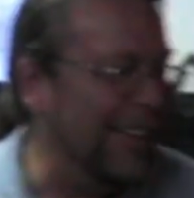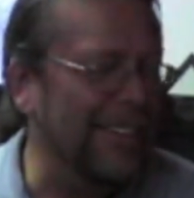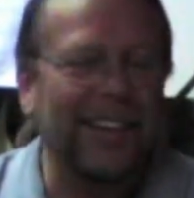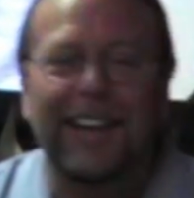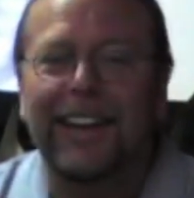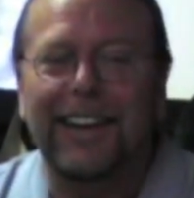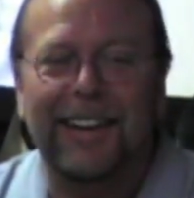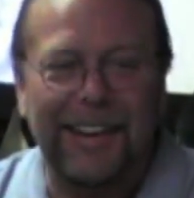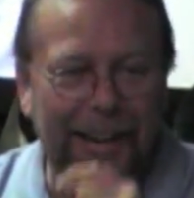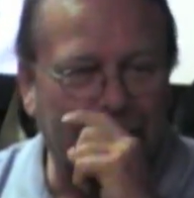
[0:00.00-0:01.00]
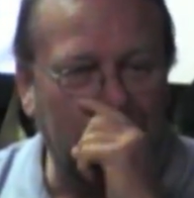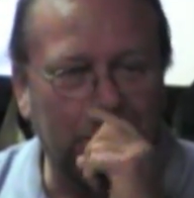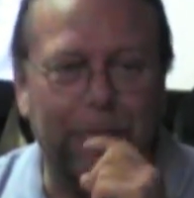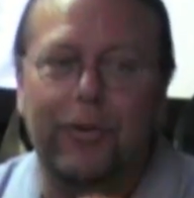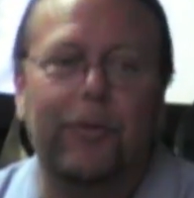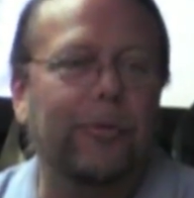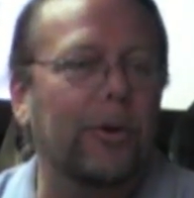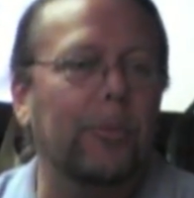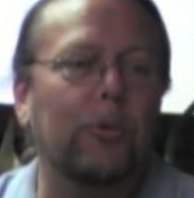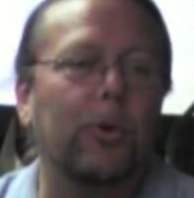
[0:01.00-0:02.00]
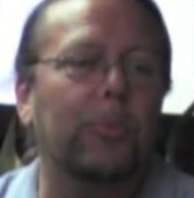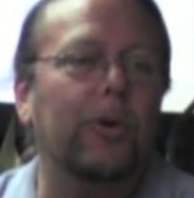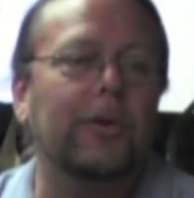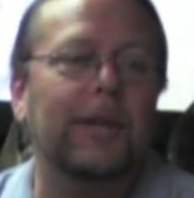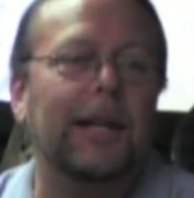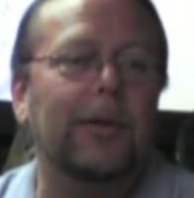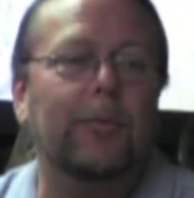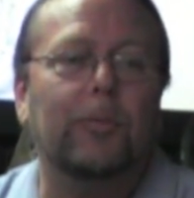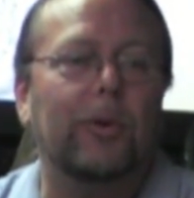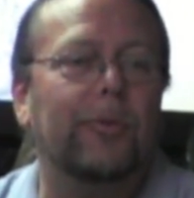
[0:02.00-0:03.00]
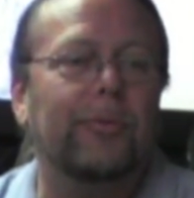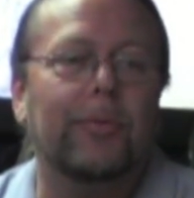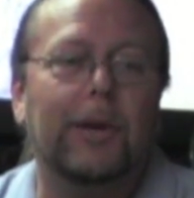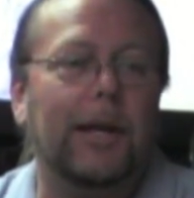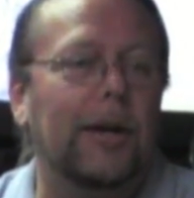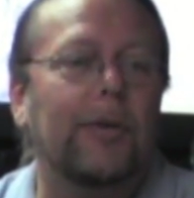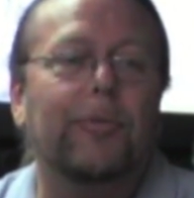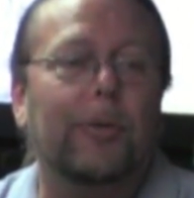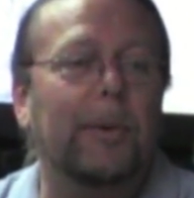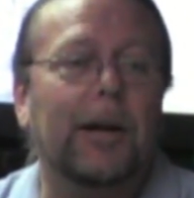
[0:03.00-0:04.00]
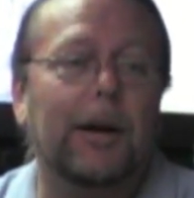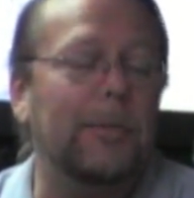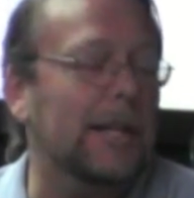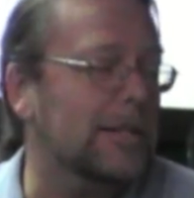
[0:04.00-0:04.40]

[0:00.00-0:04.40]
no, uh, for for more protein, more you know, for better.